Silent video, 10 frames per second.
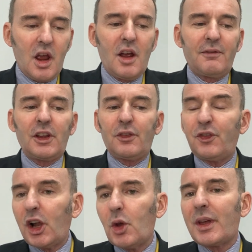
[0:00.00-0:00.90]
For the
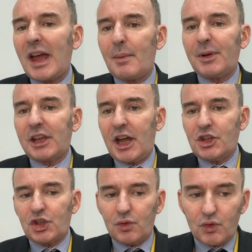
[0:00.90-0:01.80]
following
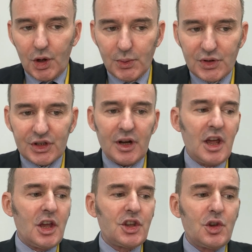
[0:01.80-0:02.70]
application routes,
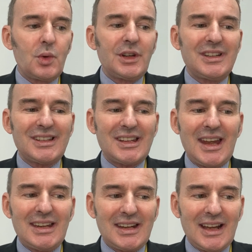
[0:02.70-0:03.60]
you will need to
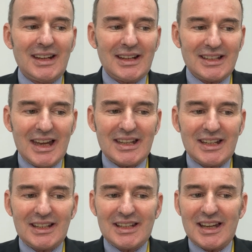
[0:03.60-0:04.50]
take a test
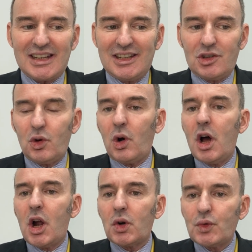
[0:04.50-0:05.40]
that assesses your
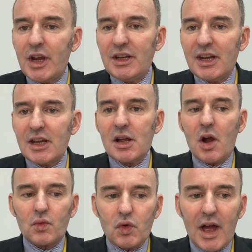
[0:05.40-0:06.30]
reading,
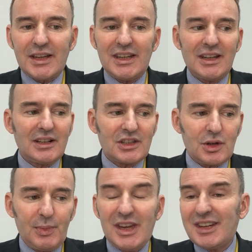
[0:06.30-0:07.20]
writing,
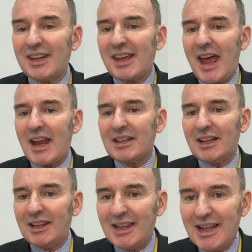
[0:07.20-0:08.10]
speaking and
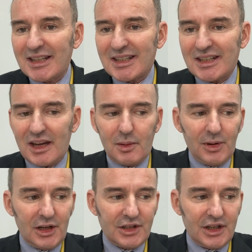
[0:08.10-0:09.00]
listening
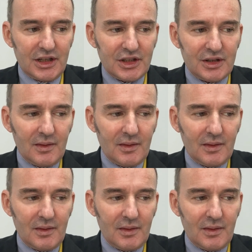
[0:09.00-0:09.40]
abilities.